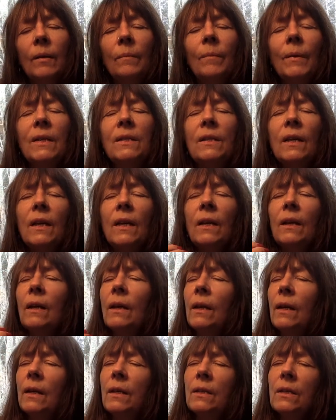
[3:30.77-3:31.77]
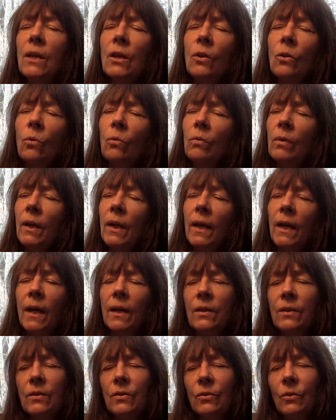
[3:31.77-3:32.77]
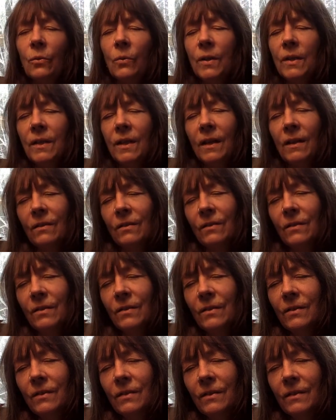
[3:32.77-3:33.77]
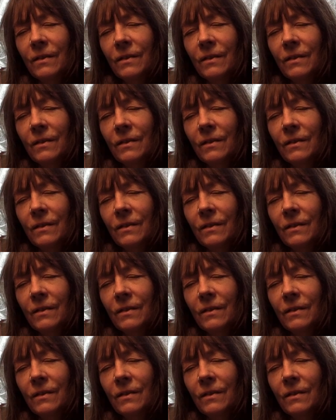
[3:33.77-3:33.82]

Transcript: by saying it can only get so intense.